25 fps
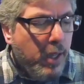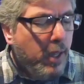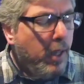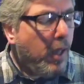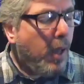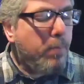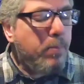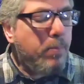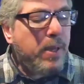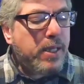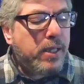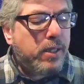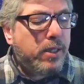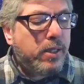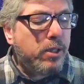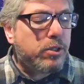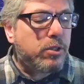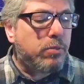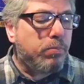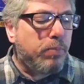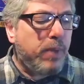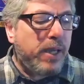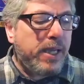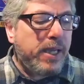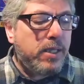Amid this
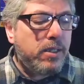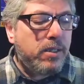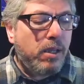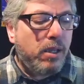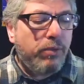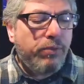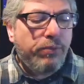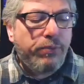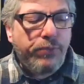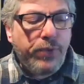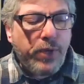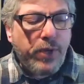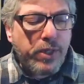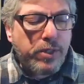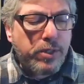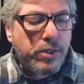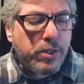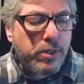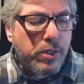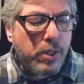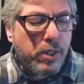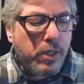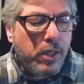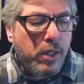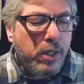mighty
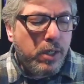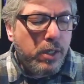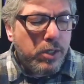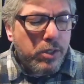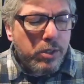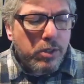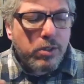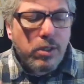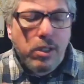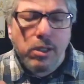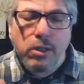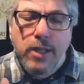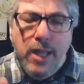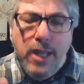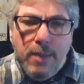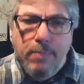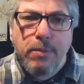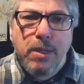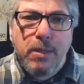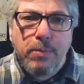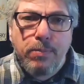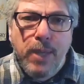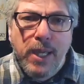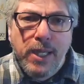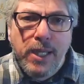fuss, just let
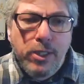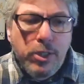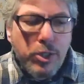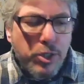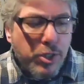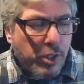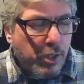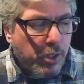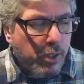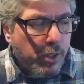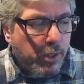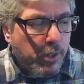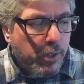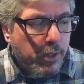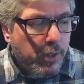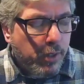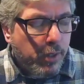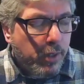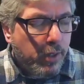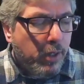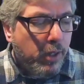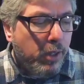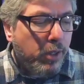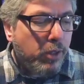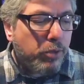me mention,
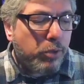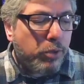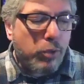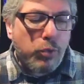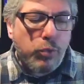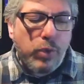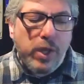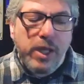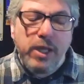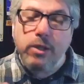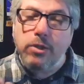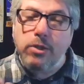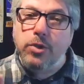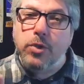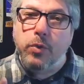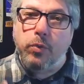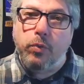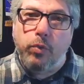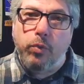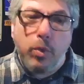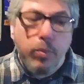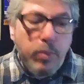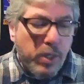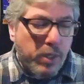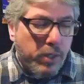the rights of
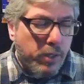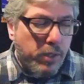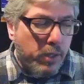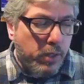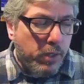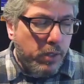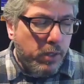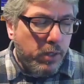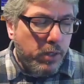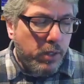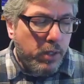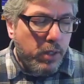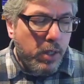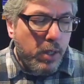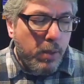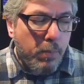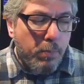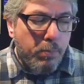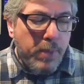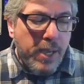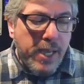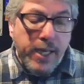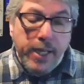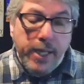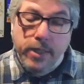women
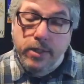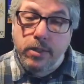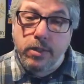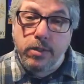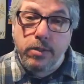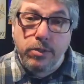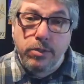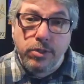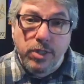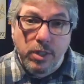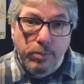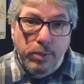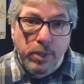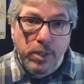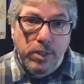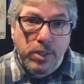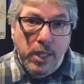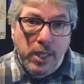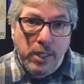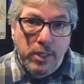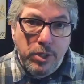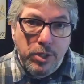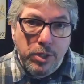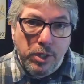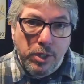merit some
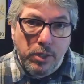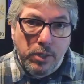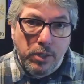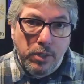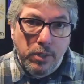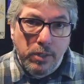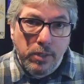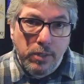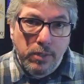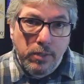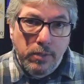attention.